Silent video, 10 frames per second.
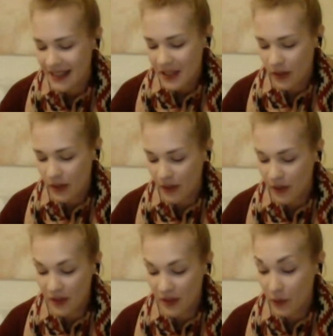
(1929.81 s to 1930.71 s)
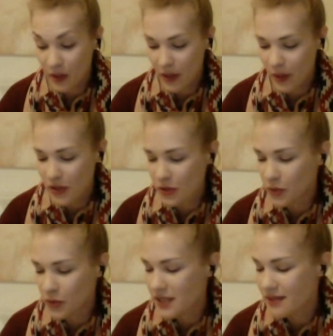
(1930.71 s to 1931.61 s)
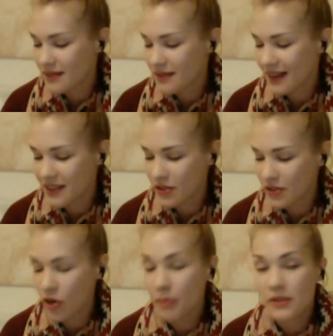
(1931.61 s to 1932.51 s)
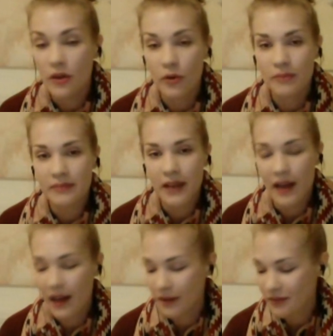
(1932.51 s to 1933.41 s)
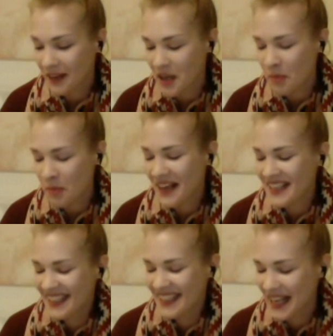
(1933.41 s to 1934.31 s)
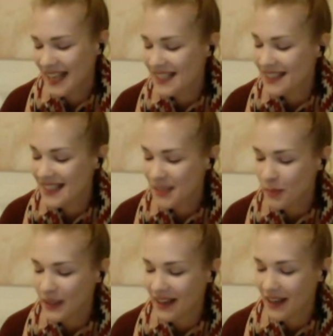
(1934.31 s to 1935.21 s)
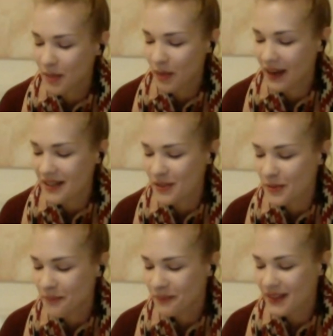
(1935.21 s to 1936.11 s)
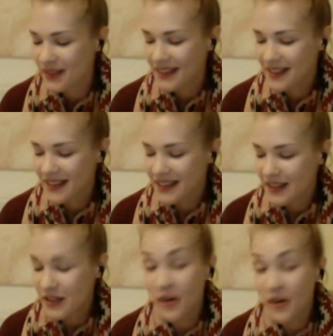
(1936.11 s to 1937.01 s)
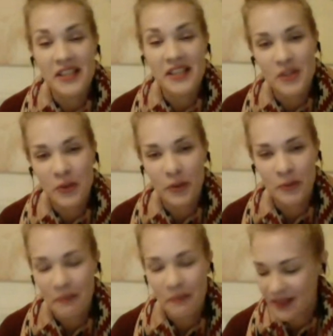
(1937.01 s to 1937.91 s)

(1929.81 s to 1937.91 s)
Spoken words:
So I have to think, what do I want to do as a job? So I applied last spring. I applied to nursing school.